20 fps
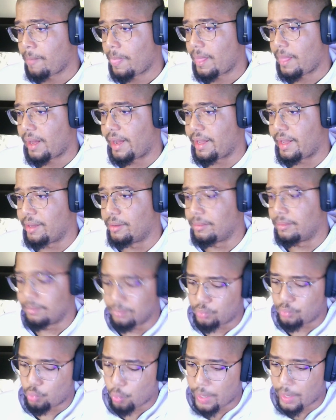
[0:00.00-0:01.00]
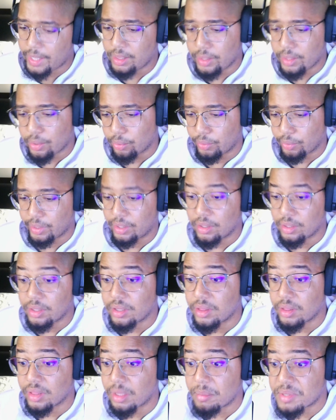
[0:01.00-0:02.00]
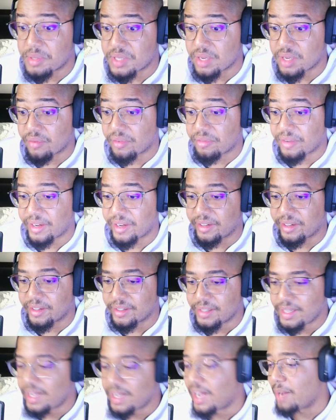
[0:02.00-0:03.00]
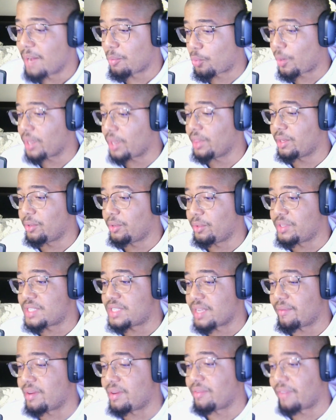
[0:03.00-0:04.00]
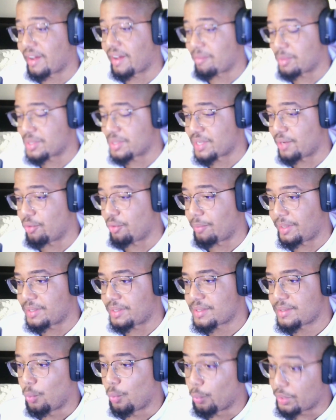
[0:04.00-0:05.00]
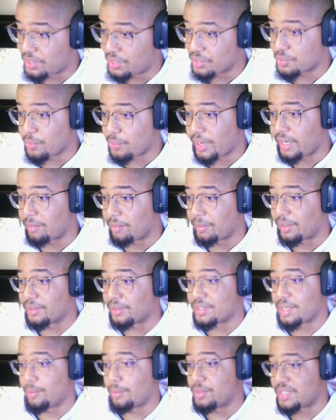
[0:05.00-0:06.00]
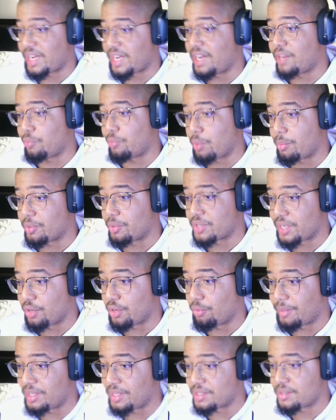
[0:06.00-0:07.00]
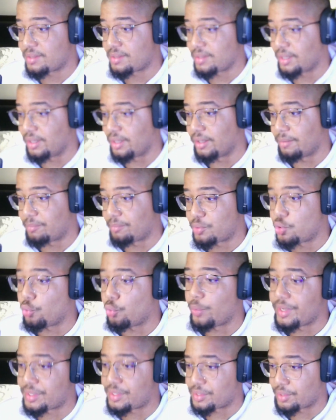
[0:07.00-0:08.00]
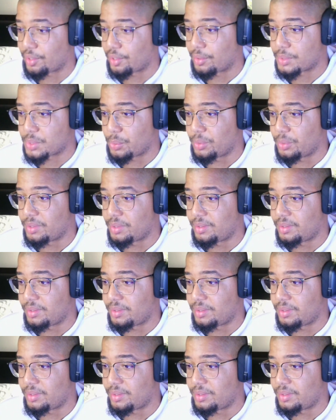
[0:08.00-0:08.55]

I am quite literally, let me see if we find it, I'm quite literally 75% obese, which is great because I was 83% obese 2 weeks ago. So